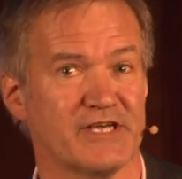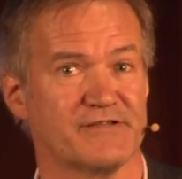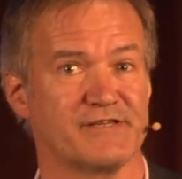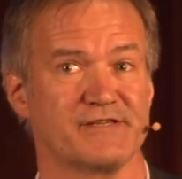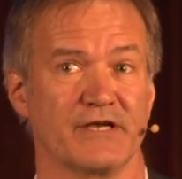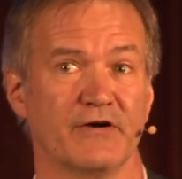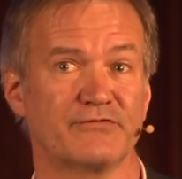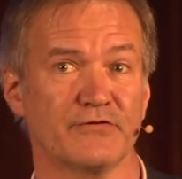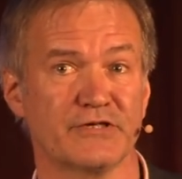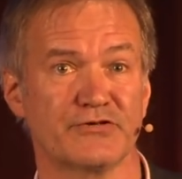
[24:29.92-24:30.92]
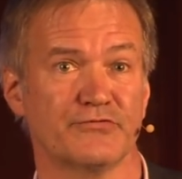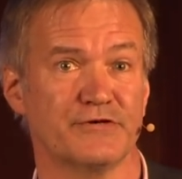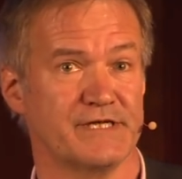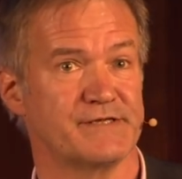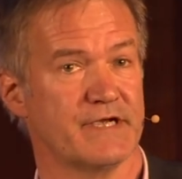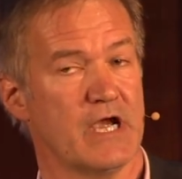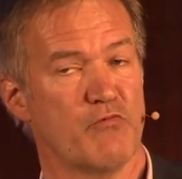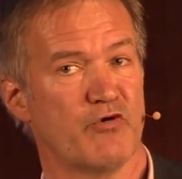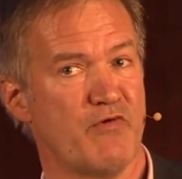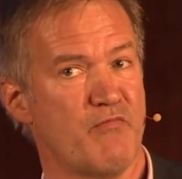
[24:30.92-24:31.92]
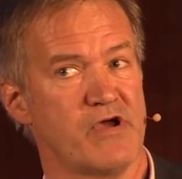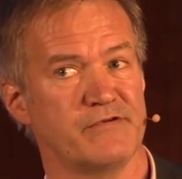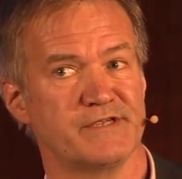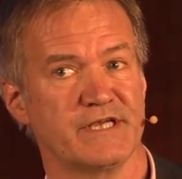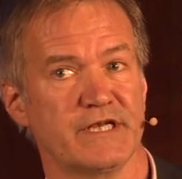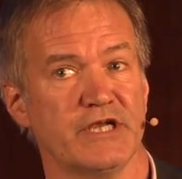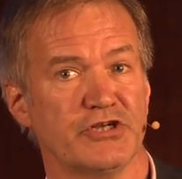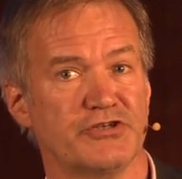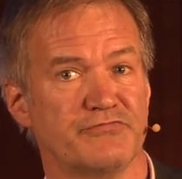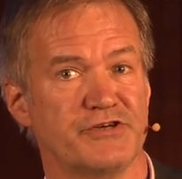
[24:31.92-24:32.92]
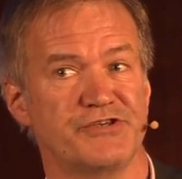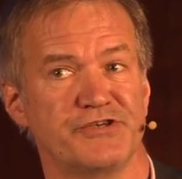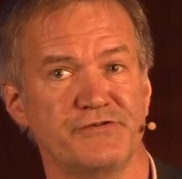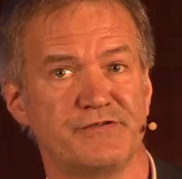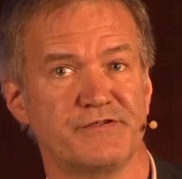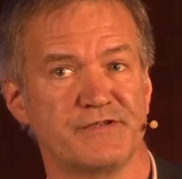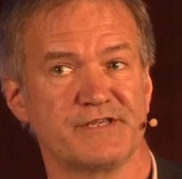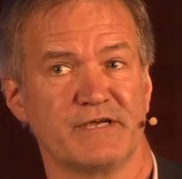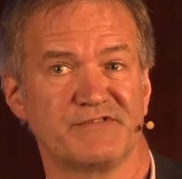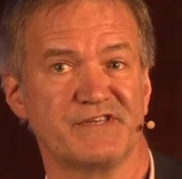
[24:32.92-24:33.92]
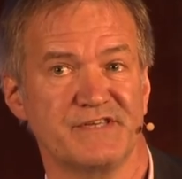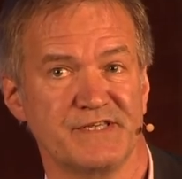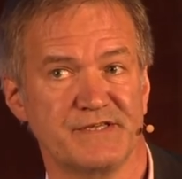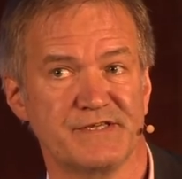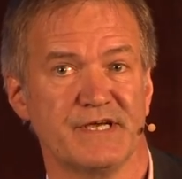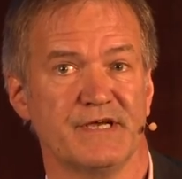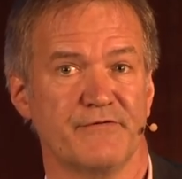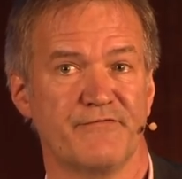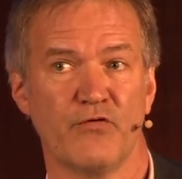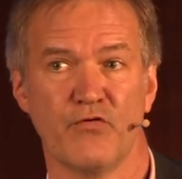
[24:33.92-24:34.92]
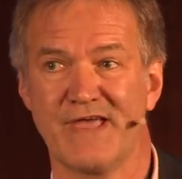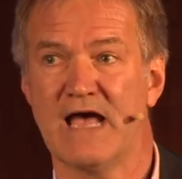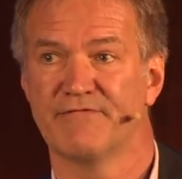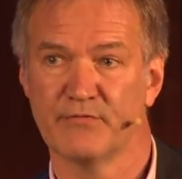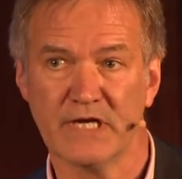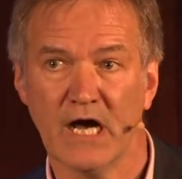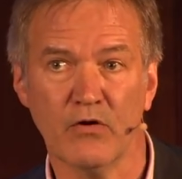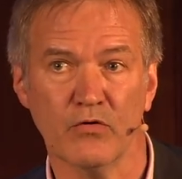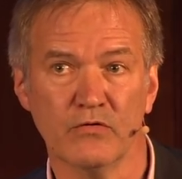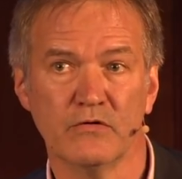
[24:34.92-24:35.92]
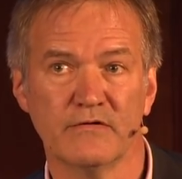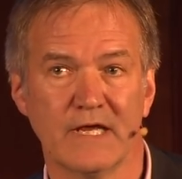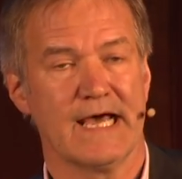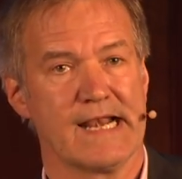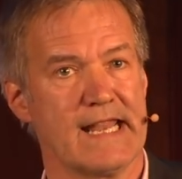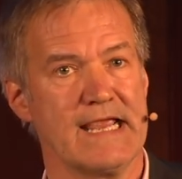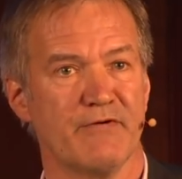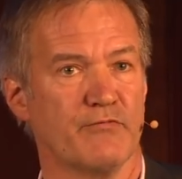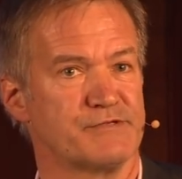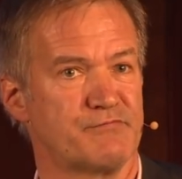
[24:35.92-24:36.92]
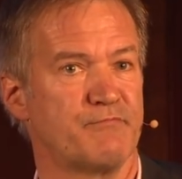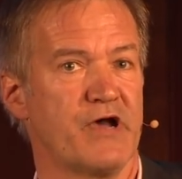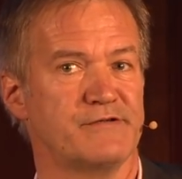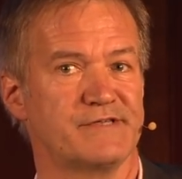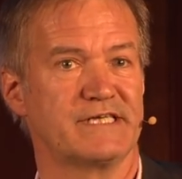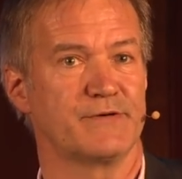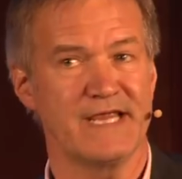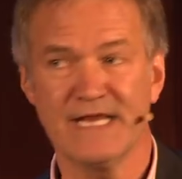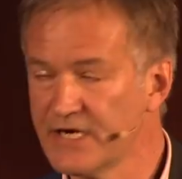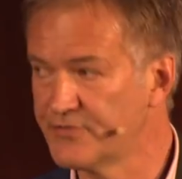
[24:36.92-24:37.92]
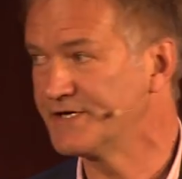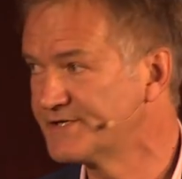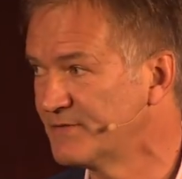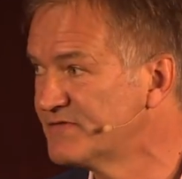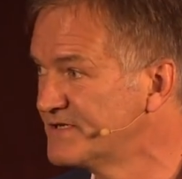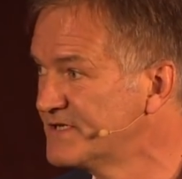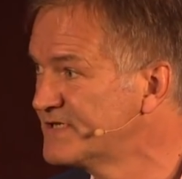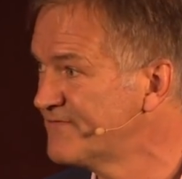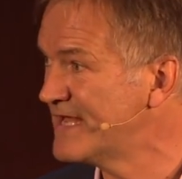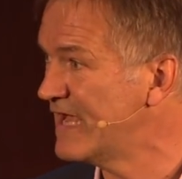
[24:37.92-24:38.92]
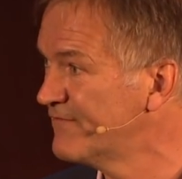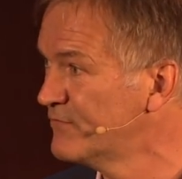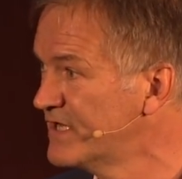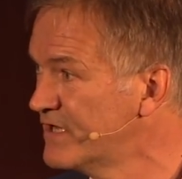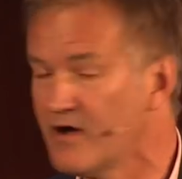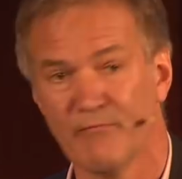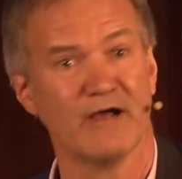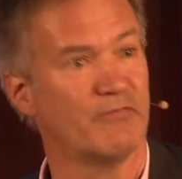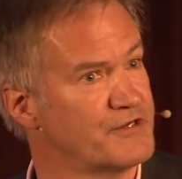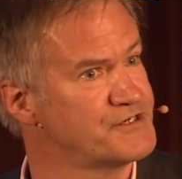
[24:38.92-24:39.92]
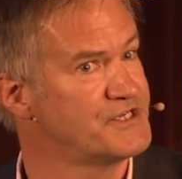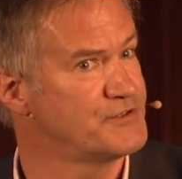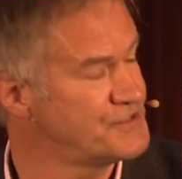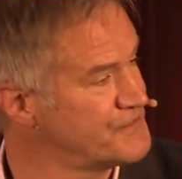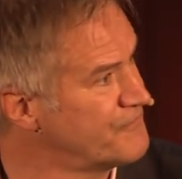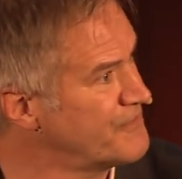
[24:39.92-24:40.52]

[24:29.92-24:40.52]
justice thing, after all, the Tories were proposing to reduce subsidies for the affluent old, and Labour was proposing to increase subsidies for the affluent young by abolishing tuition